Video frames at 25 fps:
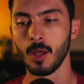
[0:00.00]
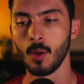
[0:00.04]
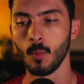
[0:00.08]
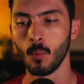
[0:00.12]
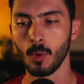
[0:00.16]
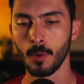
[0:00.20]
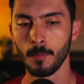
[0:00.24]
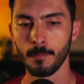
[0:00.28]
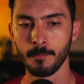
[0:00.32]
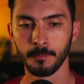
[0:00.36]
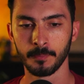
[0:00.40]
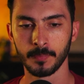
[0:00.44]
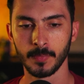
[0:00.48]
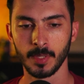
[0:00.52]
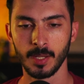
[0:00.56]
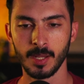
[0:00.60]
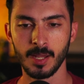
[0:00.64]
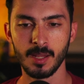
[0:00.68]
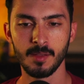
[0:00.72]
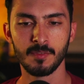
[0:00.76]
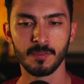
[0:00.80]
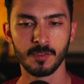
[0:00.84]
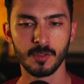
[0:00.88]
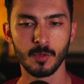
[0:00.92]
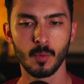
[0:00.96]
Well,
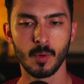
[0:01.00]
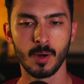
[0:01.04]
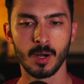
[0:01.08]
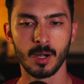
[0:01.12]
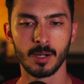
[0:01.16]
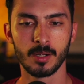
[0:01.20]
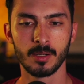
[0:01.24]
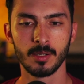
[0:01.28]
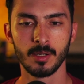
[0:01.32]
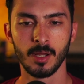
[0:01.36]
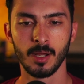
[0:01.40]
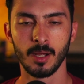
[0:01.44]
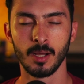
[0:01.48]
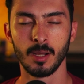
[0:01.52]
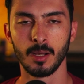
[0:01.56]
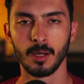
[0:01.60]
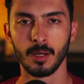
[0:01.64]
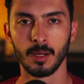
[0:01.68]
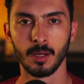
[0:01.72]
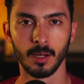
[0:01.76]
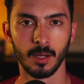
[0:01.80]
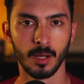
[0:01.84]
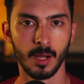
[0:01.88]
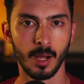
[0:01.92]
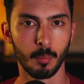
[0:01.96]
if you are
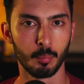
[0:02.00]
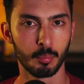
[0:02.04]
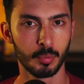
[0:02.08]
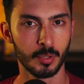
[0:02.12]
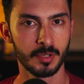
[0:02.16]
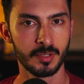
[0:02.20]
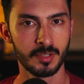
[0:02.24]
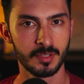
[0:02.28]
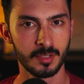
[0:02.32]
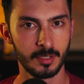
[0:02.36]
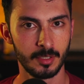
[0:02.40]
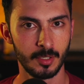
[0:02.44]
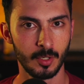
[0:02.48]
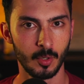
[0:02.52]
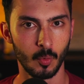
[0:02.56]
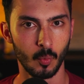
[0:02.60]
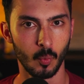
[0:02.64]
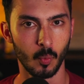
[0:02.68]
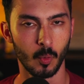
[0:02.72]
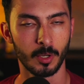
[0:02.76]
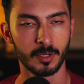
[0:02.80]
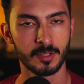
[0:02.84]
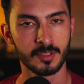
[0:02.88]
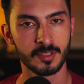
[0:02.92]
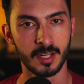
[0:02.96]
a person who
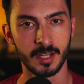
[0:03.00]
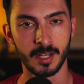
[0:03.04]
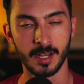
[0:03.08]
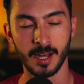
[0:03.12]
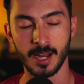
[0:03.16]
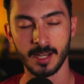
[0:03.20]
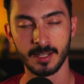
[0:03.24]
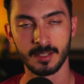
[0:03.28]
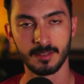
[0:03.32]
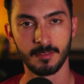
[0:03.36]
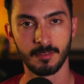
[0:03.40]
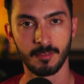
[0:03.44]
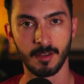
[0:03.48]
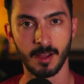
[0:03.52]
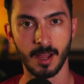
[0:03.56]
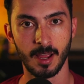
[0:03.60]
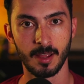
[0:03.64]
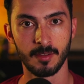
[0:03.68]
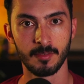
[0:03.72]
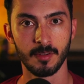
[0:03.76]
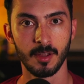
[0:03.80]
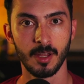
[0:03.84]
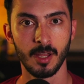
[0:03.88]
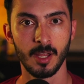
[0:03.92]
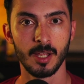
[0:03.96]
works in 9 to
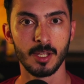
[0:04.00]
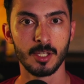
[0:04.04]
5,